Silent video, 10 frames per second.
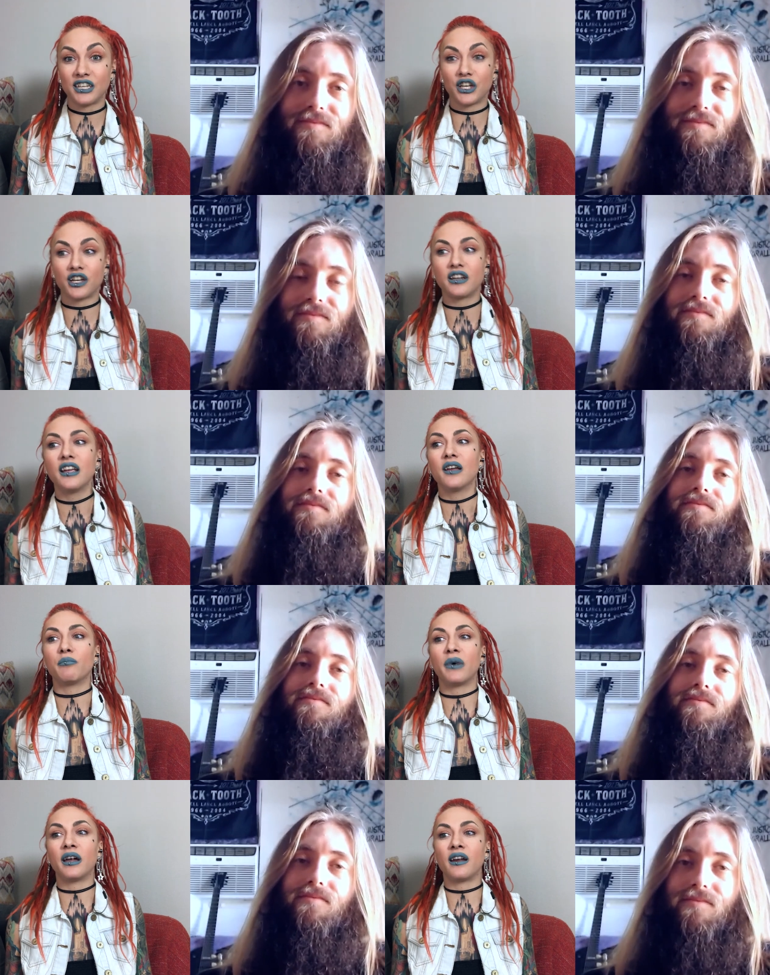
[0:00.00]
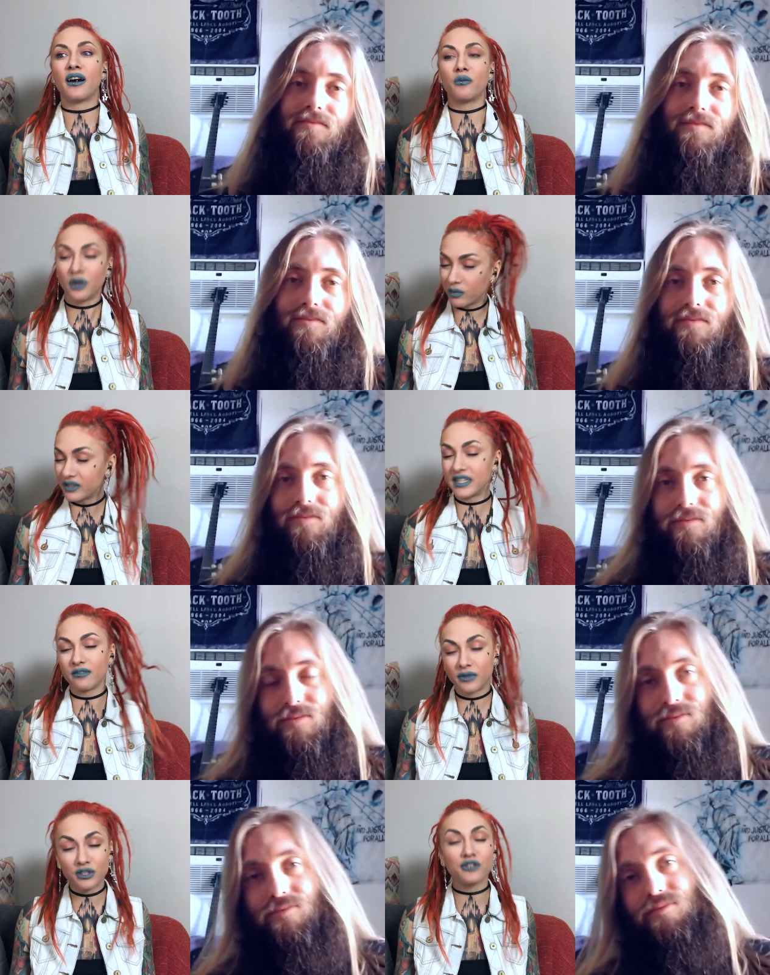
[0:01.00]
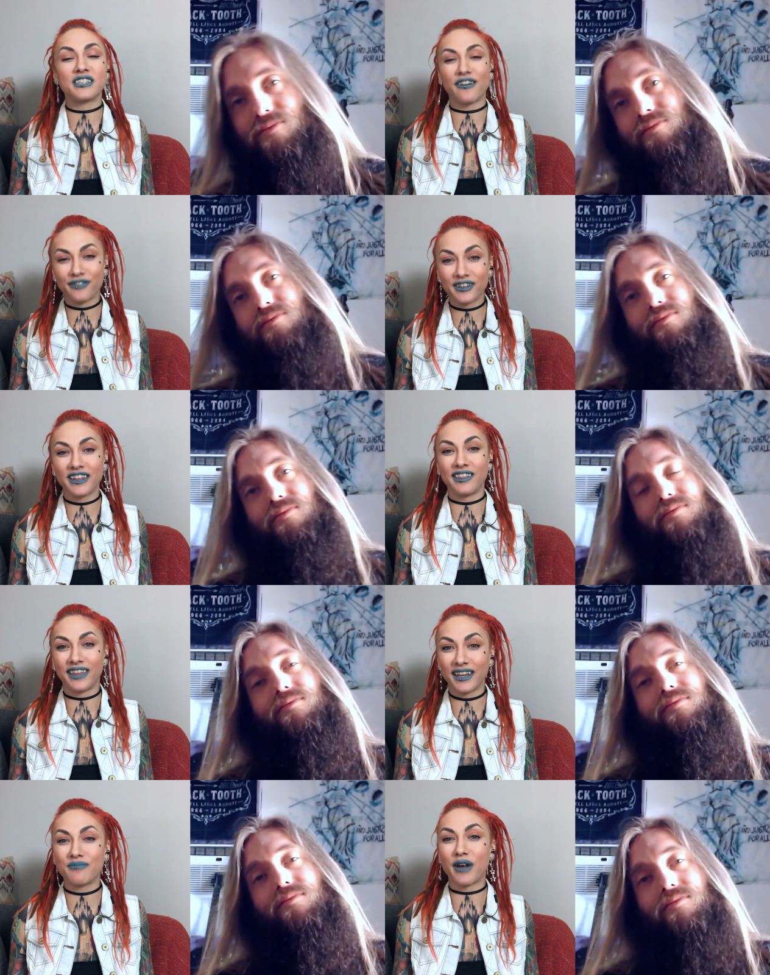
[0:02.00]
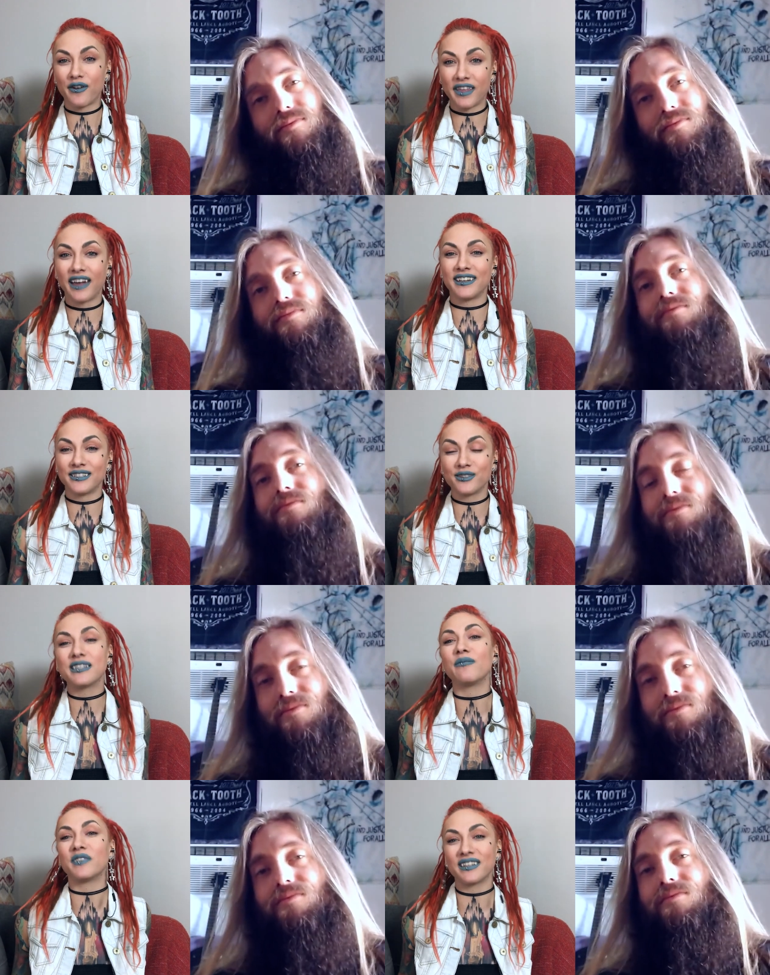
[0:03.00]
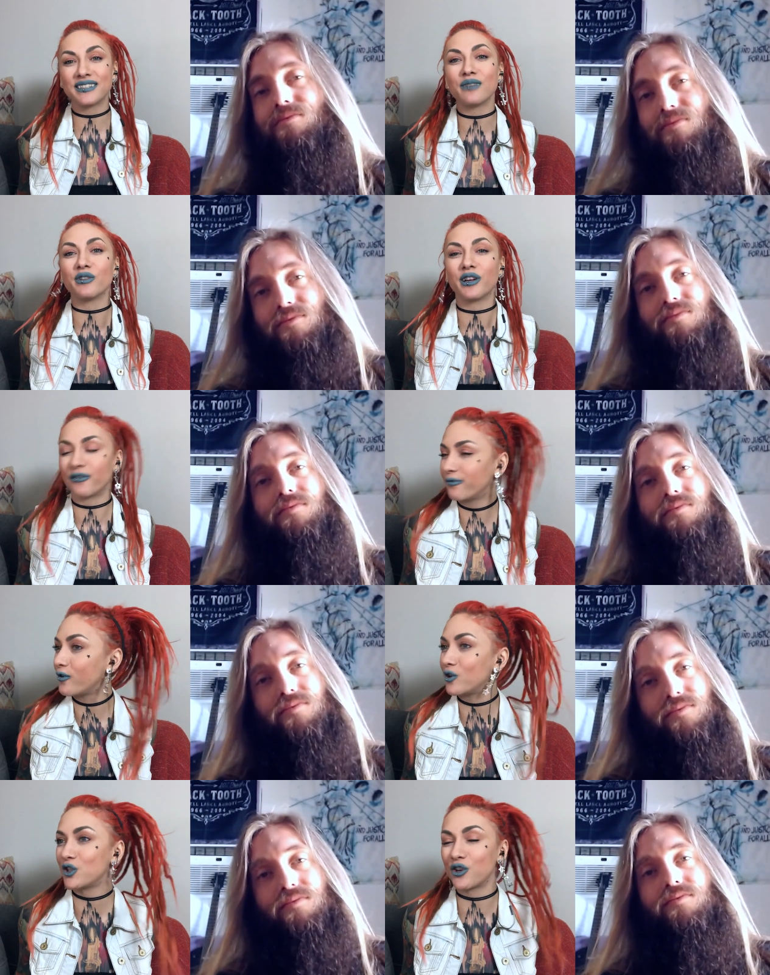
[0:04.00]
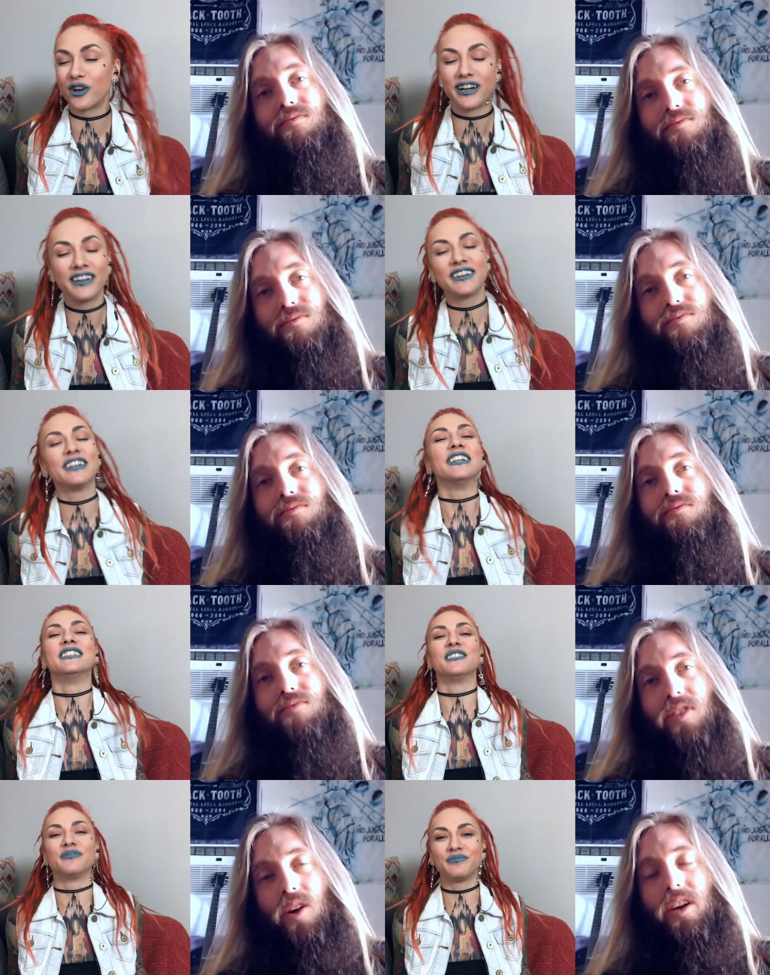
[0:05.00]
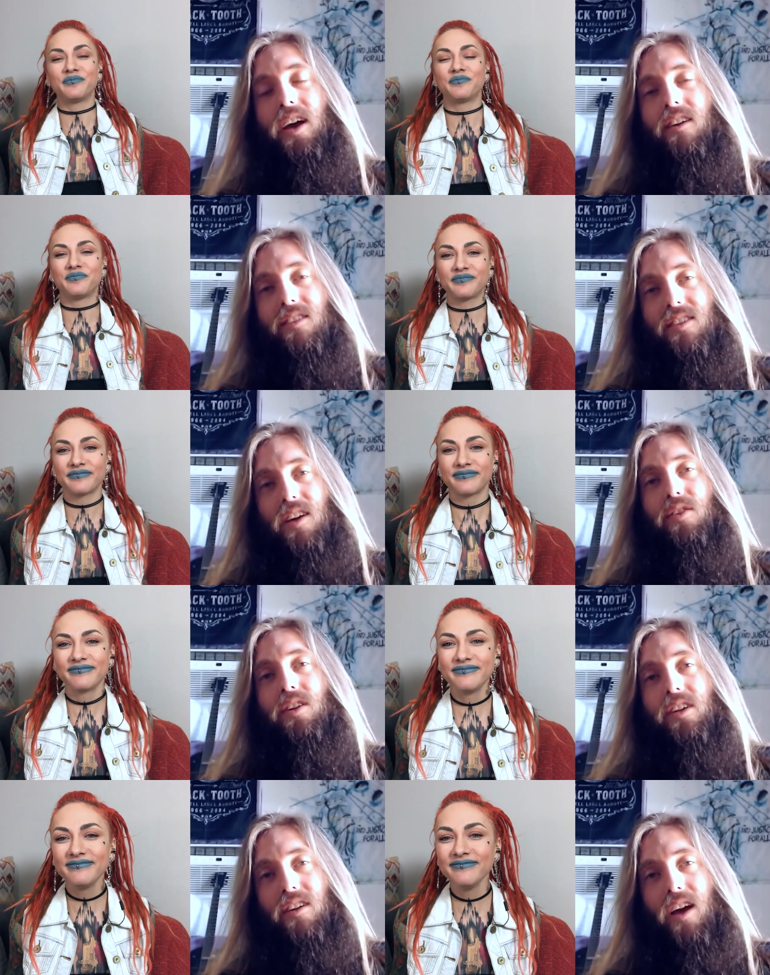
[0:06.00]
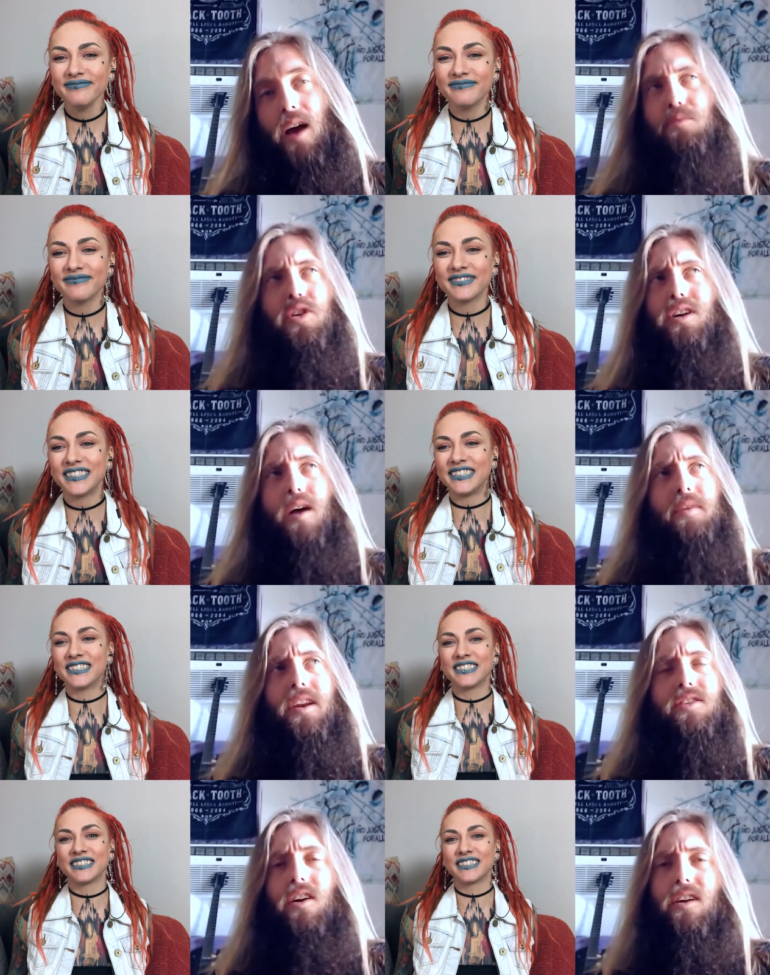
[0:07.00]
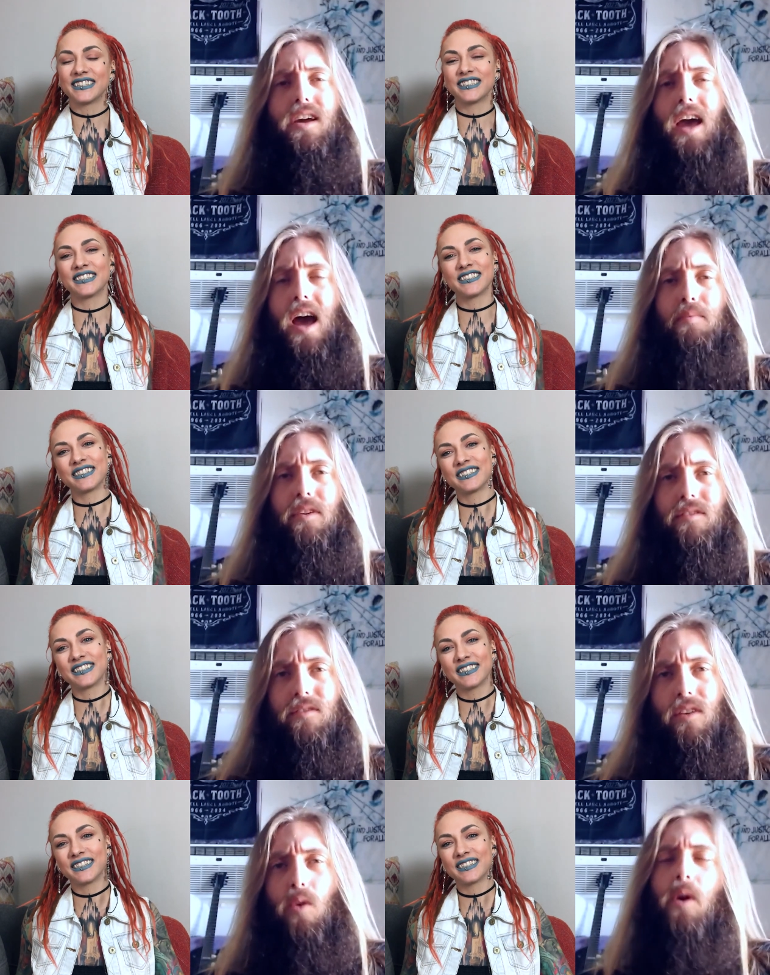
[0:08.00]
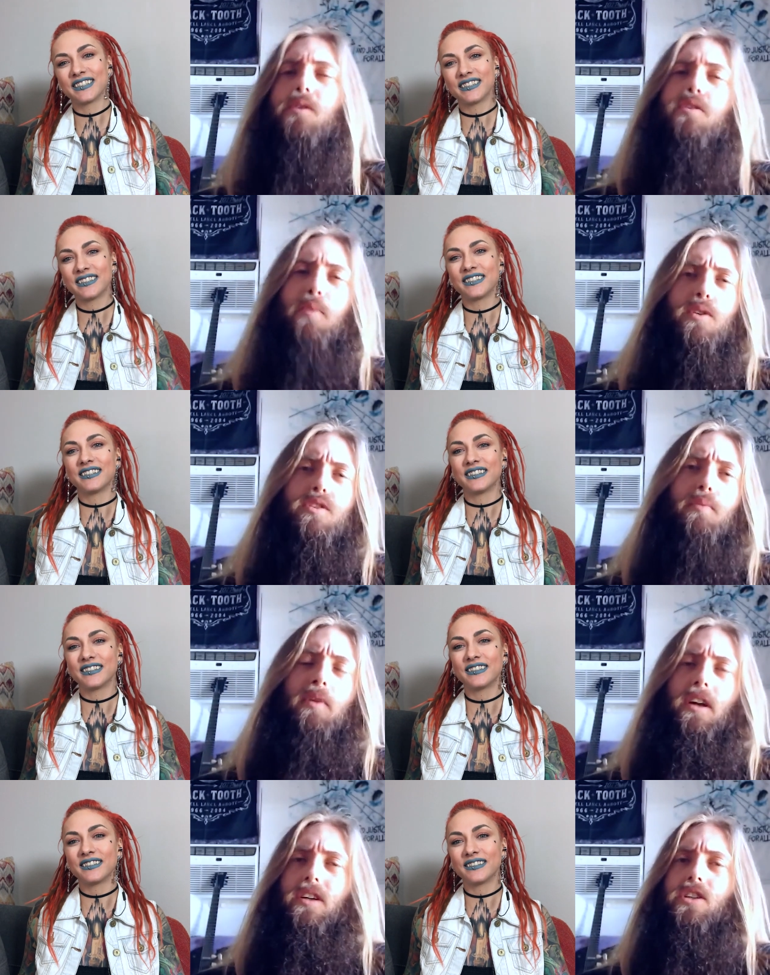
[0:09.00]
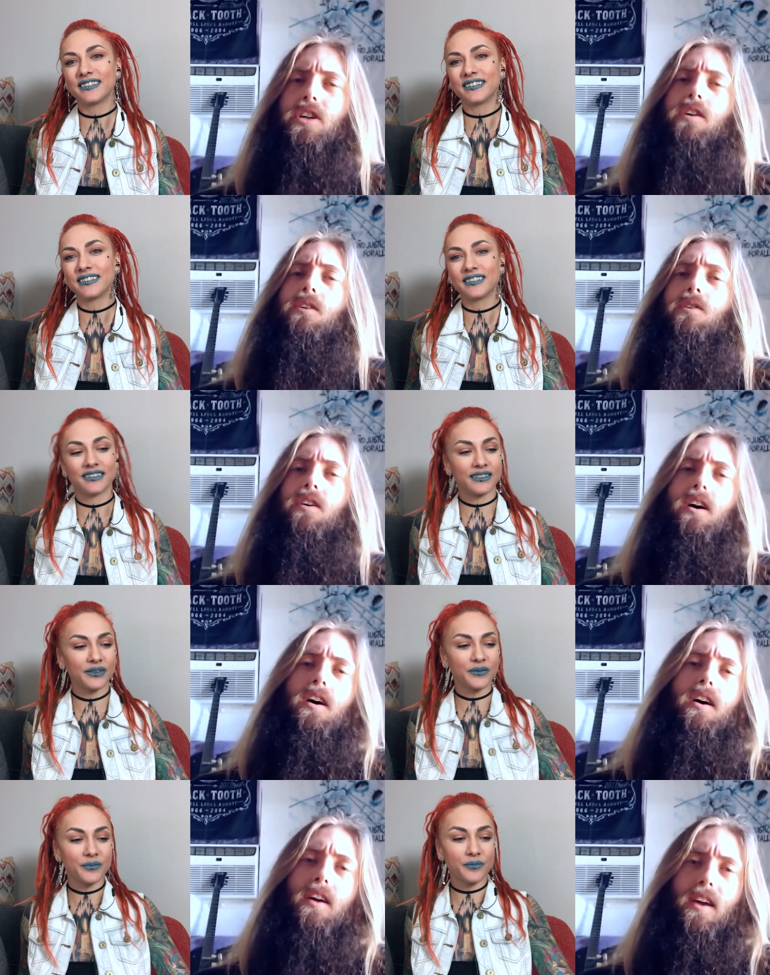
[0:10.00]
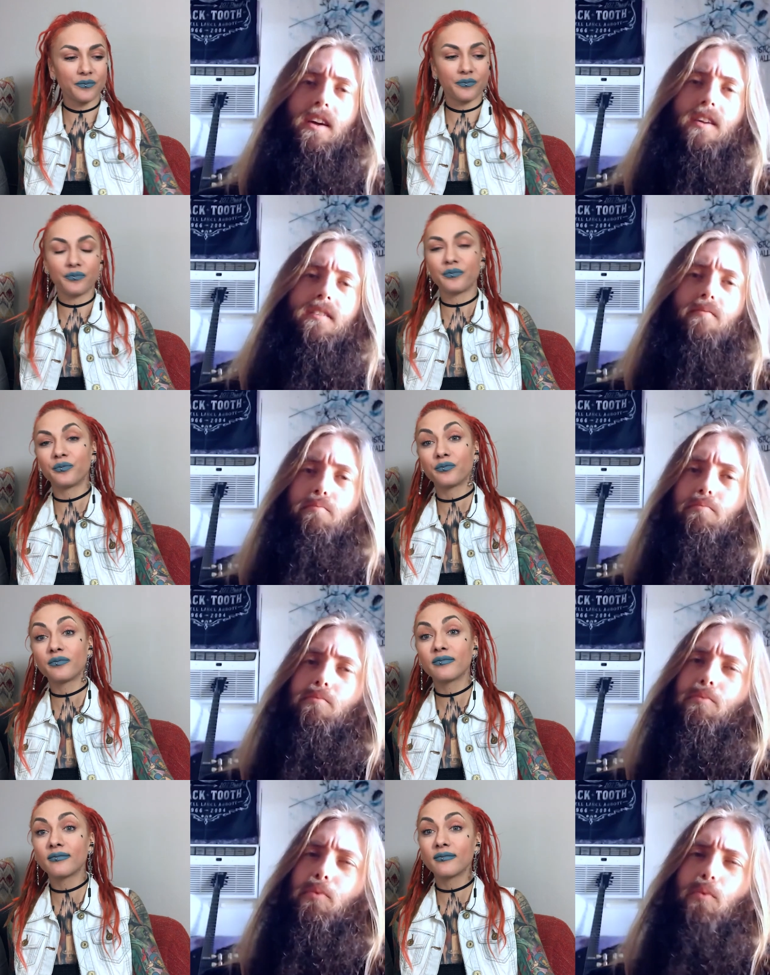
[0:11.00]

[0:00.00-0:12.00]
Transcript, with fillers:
Speaker 1: year. But uh, we will de we should definitely think about that and do something similar for sure.
Speaker 2: Oh yeah, definitely. I'm sure. I mean, it's already going to happen. But we were supposed to play a show uh, in